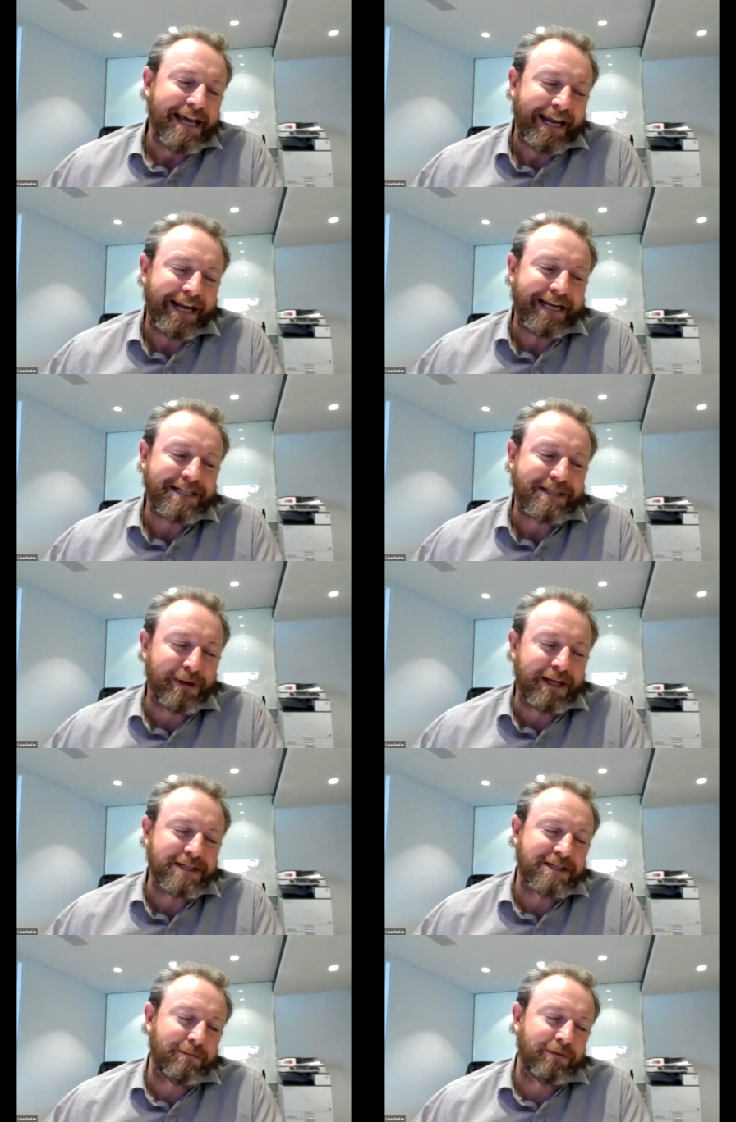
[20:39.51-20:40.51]
getting to
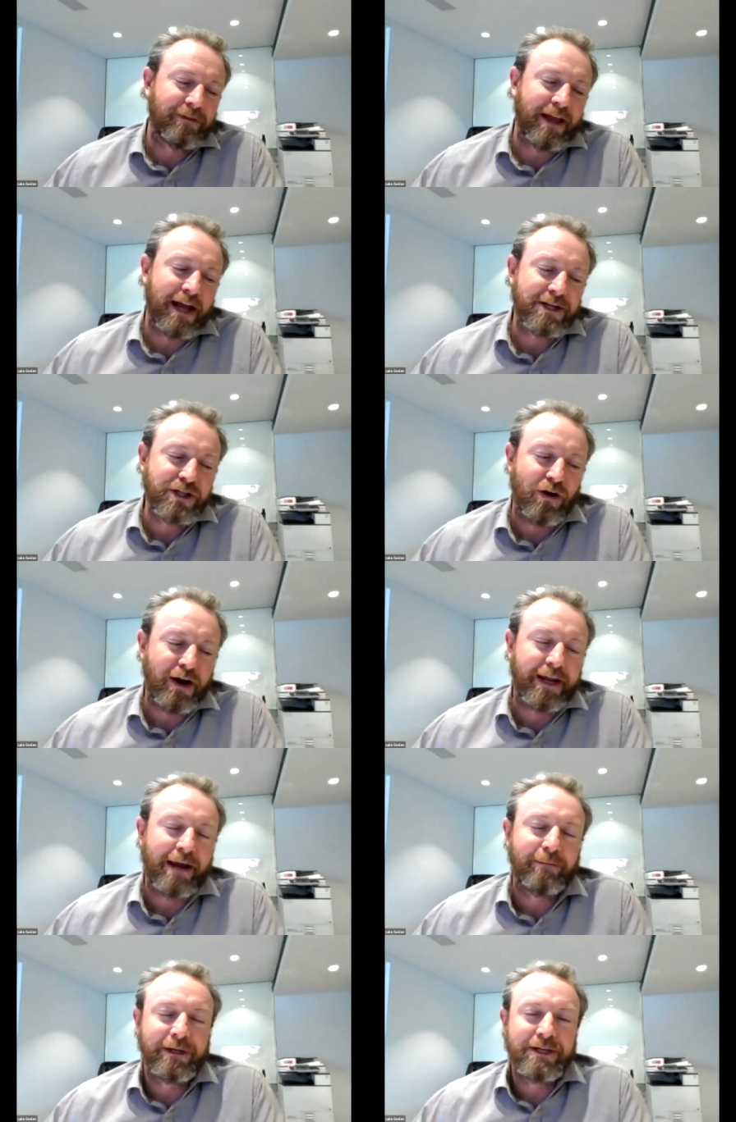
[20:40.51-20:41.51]
meet some of the larger hire
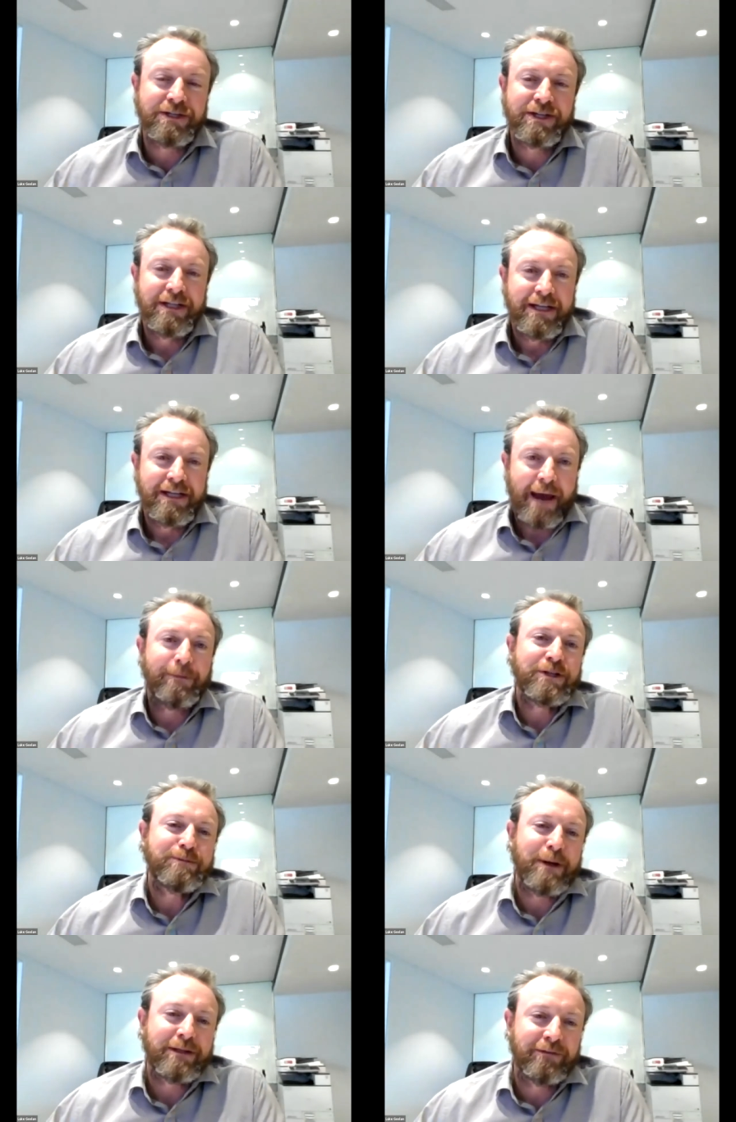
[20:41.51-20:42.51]
companies and
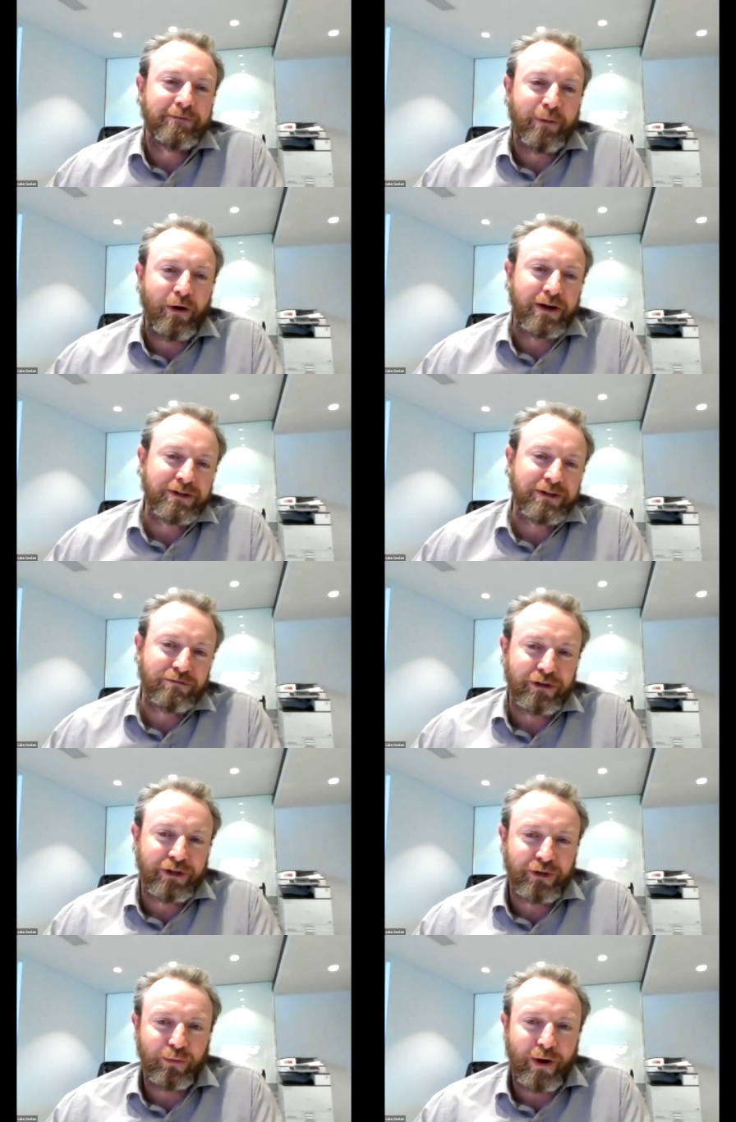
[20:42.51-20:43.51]
prospective buyers is a
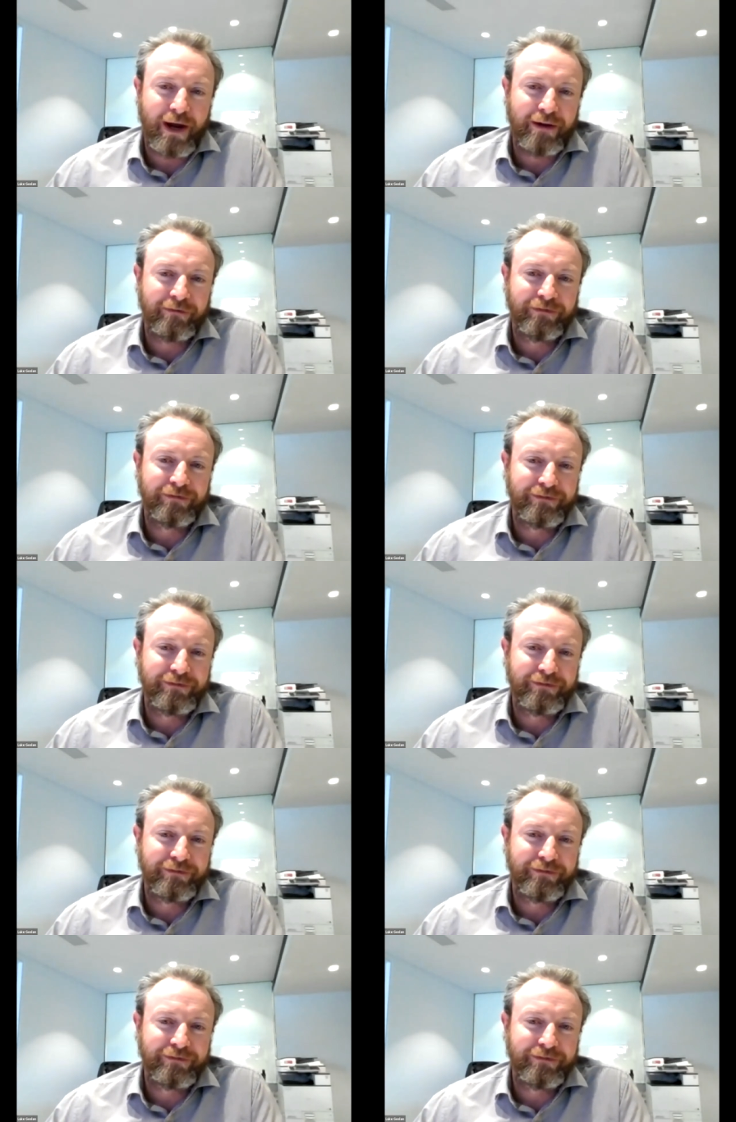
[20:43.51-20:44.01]
really good way